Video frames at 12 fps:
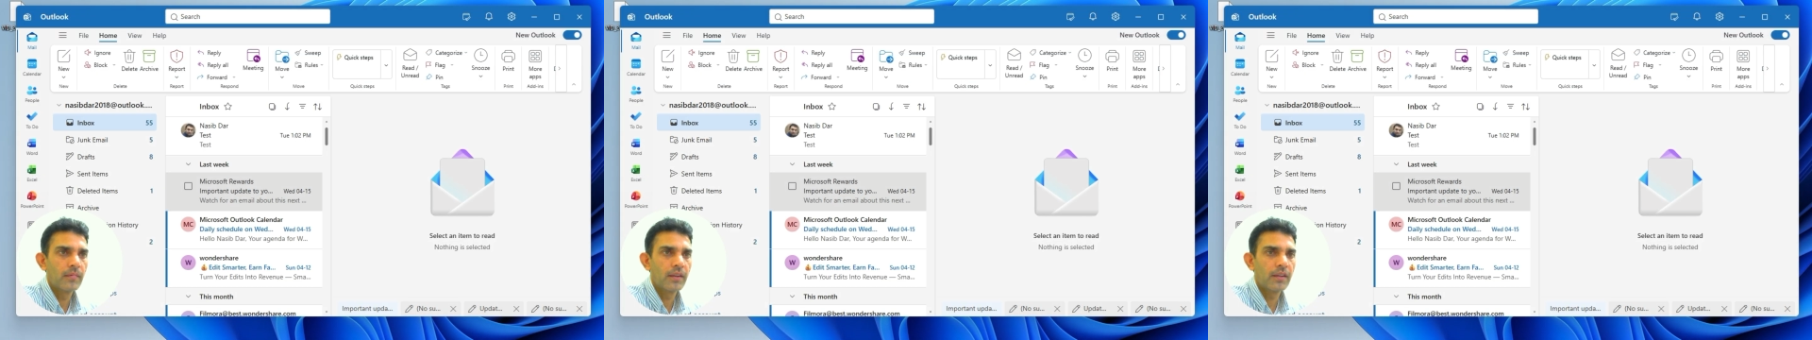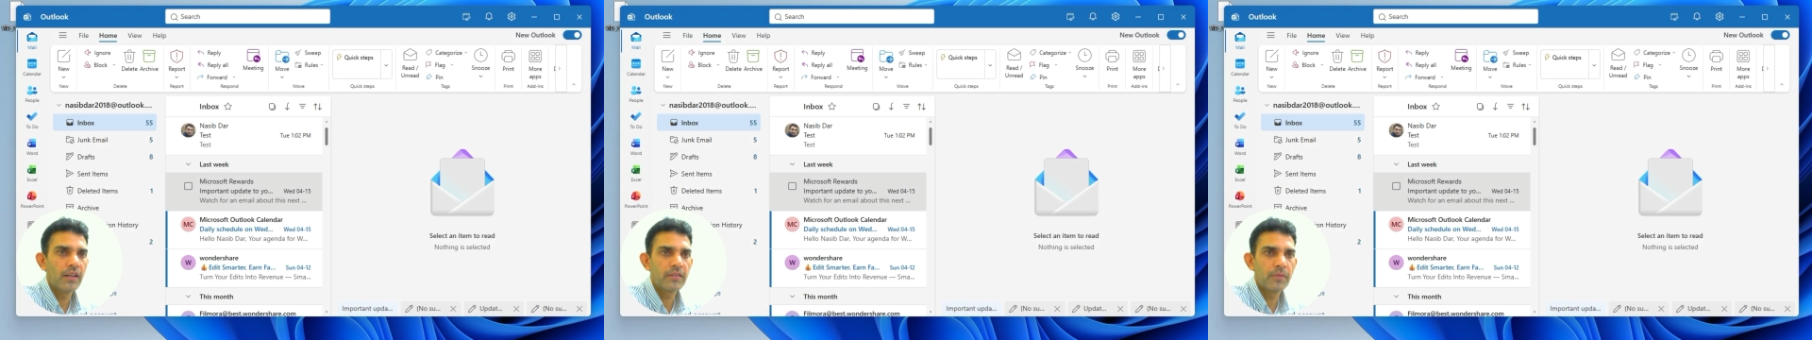
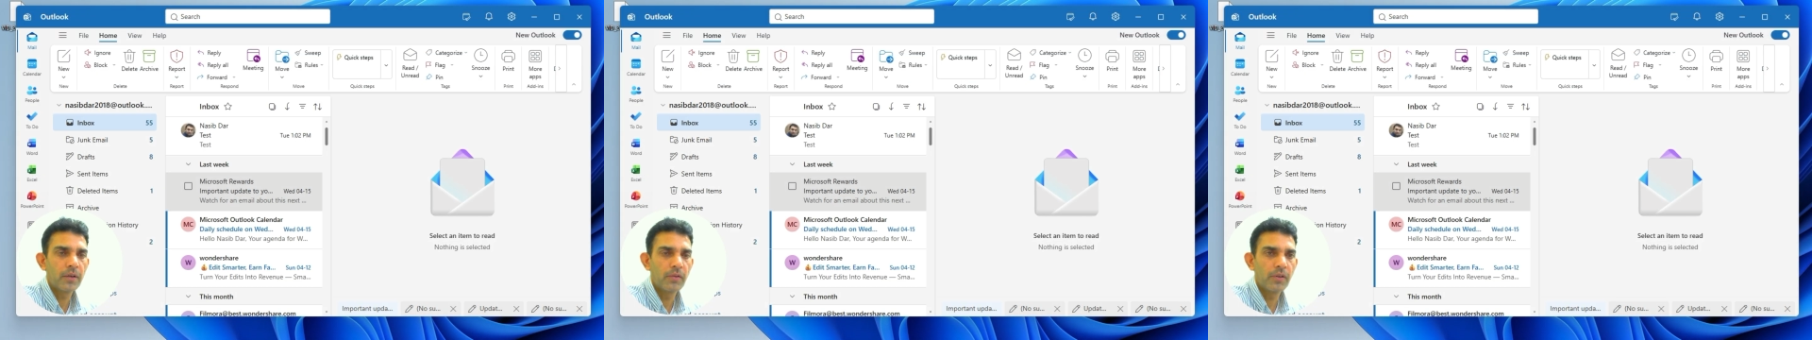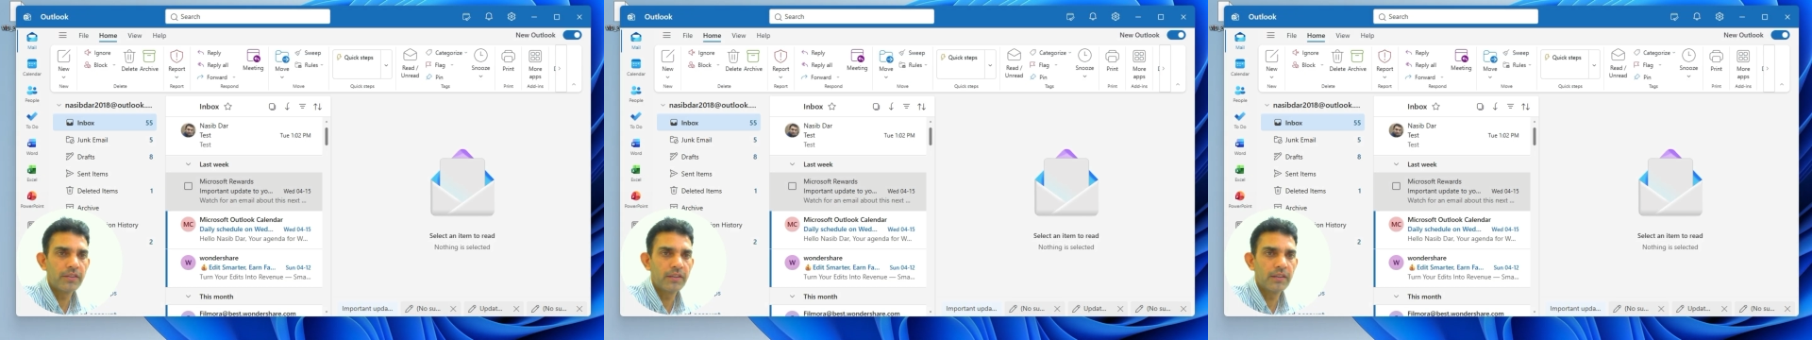Thanks for
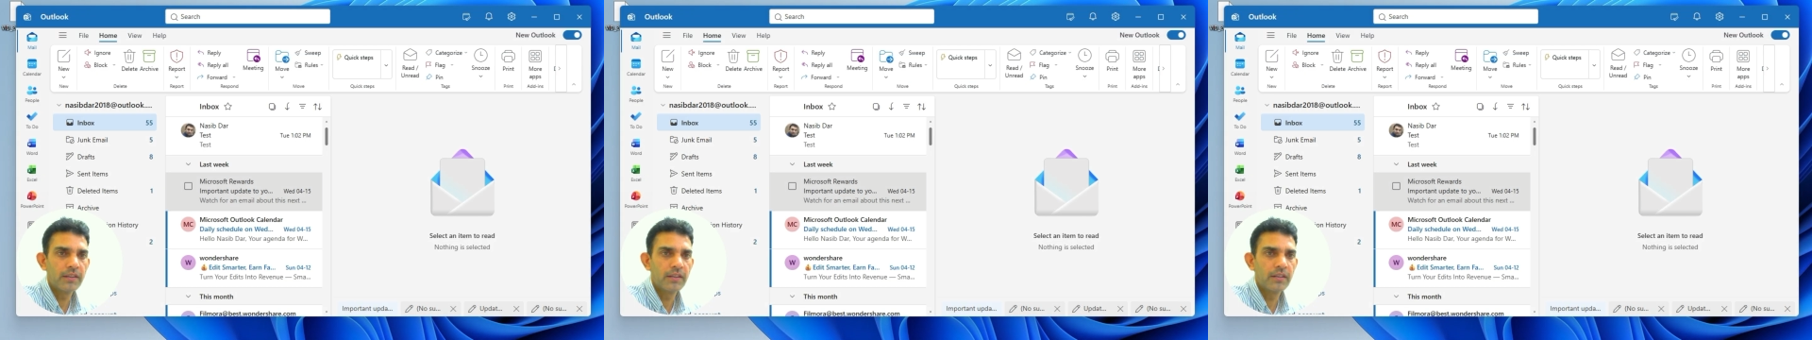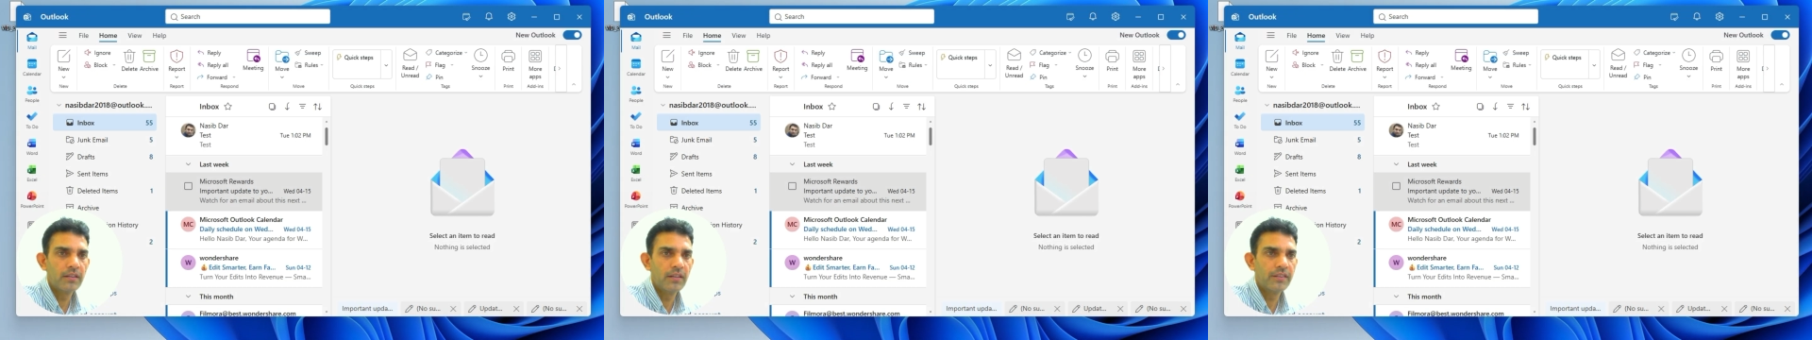
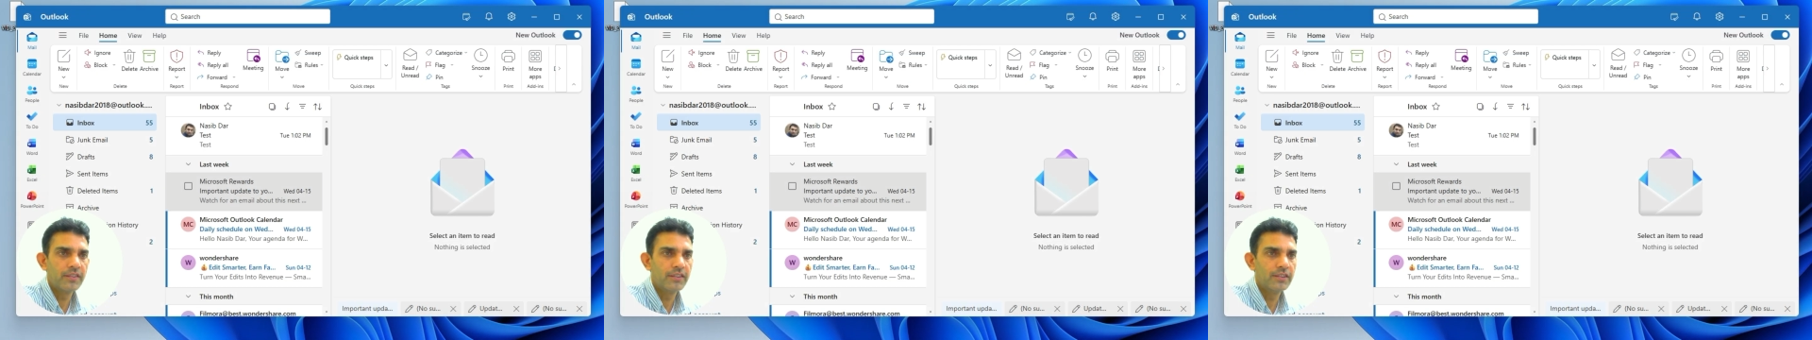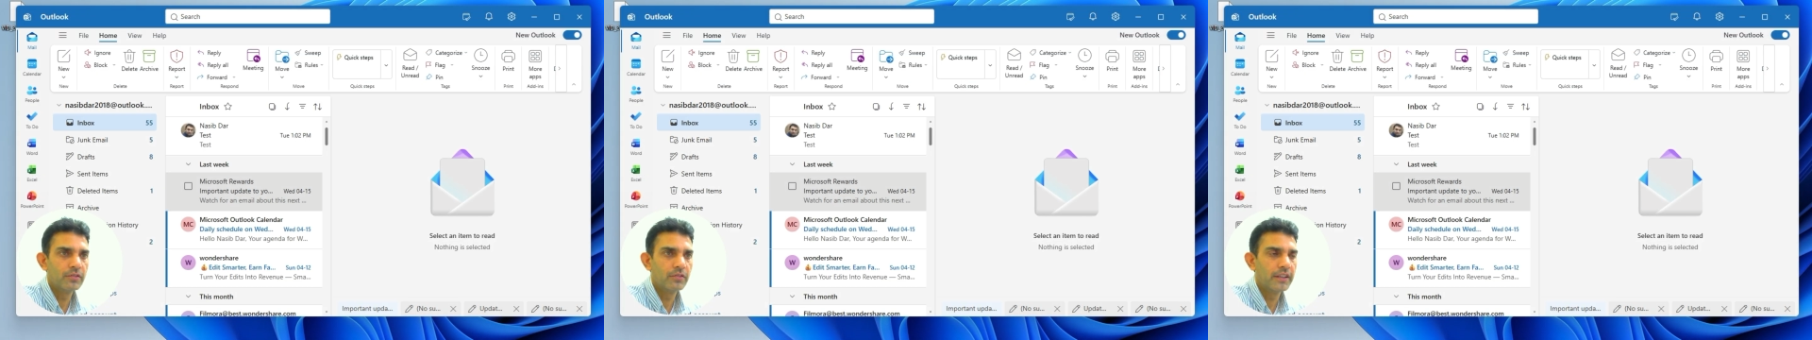watching and
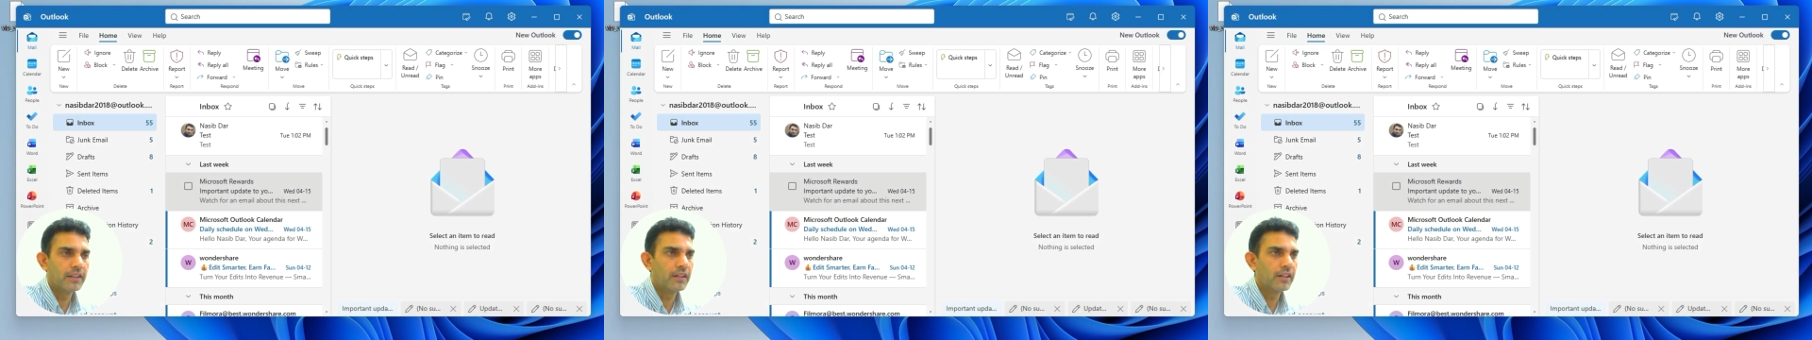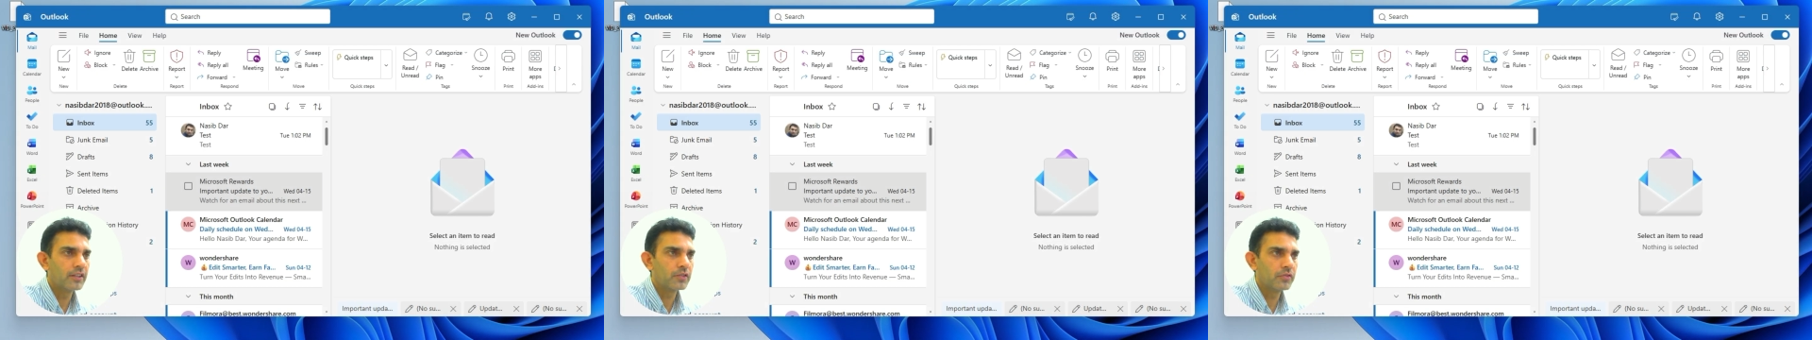see you in the next